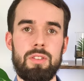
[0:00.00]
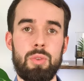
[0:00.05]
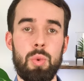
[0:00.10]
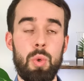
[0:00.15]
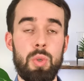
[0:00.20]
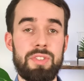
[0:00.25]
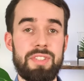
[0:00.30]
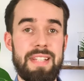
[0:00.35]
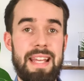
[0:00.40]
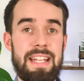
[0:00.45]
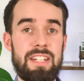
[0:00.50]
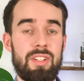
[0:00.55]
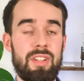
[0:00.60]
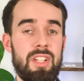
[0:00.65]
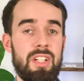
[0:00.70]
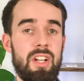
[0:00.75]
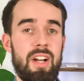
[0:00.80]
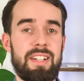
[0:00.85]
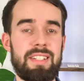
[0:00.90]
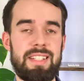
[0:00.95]
Towards the end of
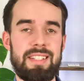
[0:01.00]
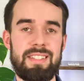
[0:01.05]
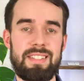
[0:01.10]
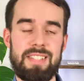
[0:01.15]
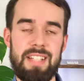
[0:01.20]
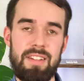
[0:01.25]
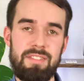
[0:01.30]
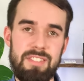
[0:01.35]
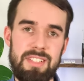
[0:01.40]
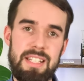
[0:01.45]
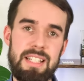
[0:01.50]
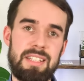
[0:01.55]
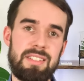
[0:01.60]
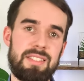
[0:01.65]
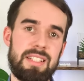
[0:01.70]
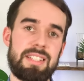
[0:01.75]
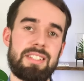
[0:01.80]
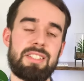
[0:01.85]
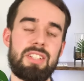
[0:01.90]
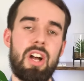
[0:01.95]
the 1970s,
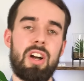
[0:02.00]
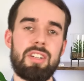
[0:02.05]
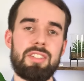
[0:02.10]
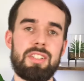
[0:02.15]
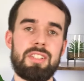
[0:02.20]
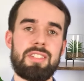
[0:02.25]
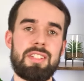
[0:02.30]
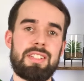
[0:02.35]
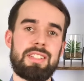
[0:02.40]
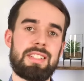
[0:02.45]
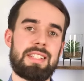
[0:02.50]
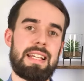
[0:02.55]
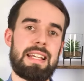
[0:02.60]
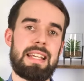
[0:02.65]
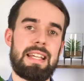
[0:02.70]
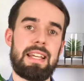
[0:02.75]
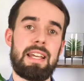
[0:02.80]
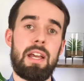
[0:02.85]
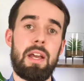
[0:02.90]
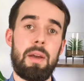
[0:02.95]
they started to
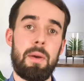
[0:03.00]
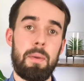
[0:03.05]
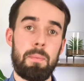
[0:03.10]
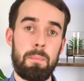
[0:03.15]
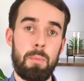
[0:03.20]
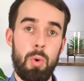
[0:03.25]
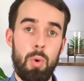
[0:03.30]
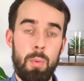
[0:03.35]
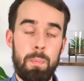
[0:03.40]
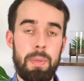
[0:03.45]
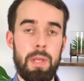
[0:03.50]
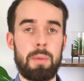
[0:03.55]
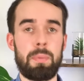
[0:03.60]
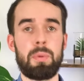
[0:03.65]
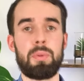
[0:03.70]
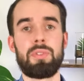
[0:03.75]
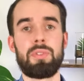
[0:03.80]
see more people